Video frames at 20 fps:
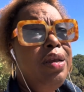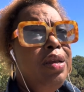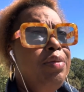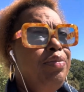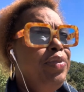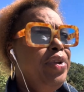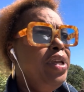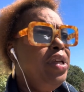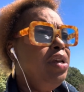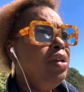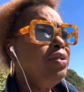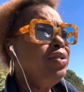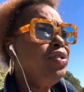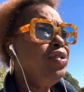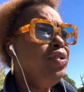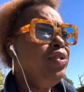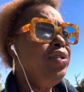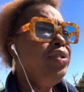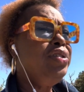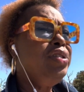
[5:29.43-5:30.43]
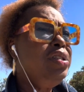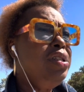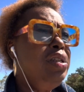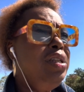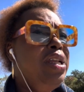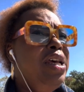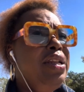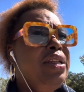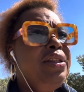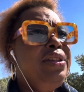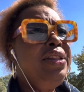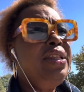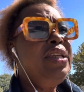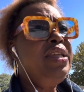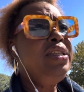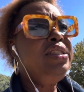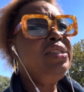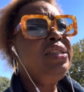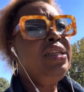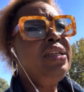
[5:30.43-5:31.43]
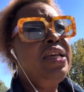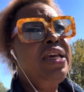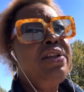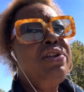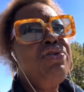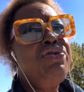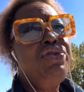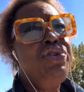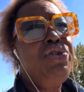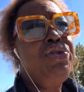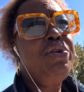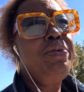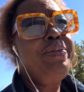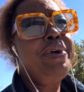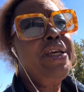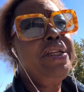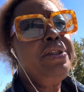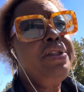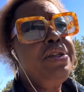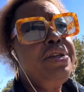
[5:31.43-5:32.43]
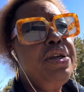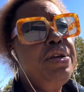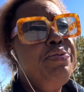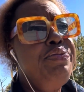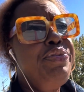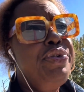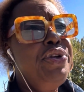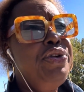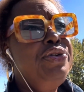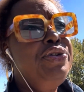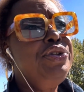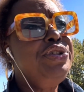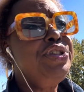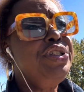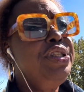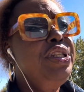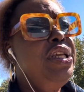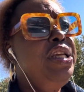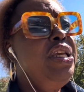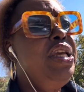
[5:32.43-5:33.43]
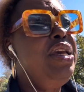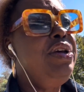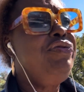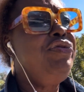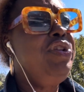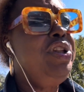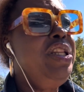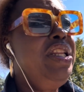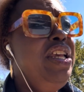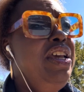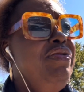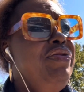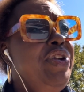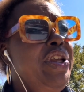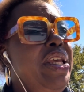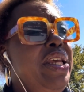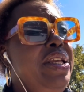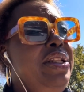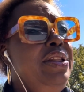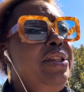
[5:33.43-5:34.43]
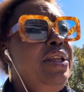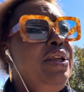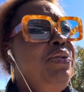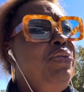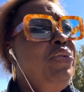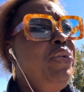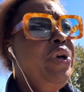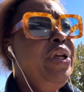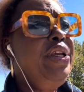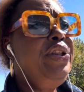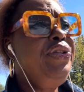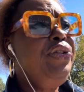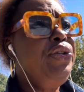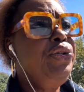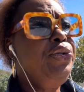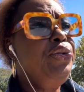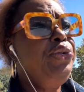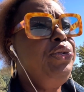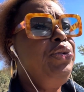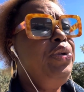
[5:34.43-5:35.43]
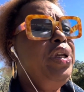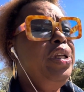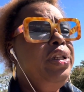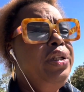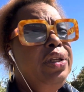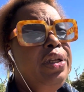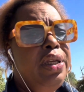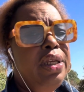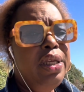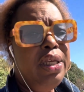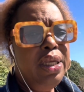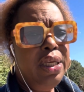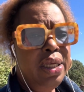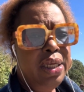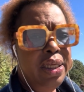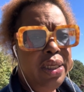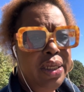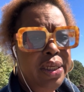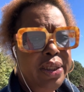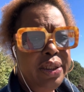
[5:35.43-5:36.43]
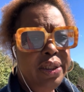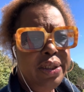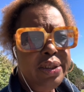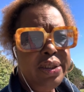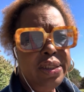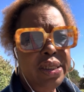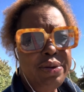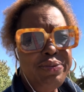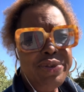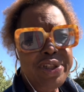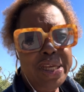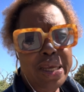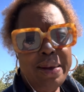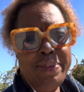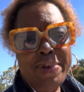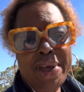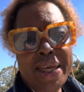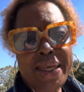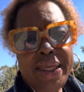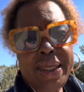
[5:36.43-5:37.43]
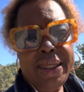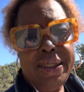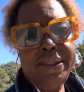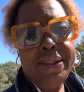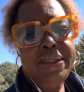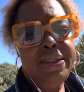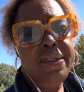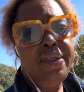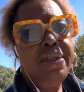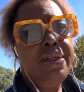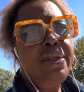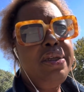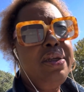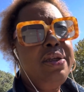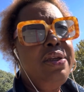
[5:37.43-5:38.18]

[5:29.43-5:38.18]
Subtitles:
because there's a lot of things that I don't know about the computers, and they have to navigate their way through, and sometimes I get stuck.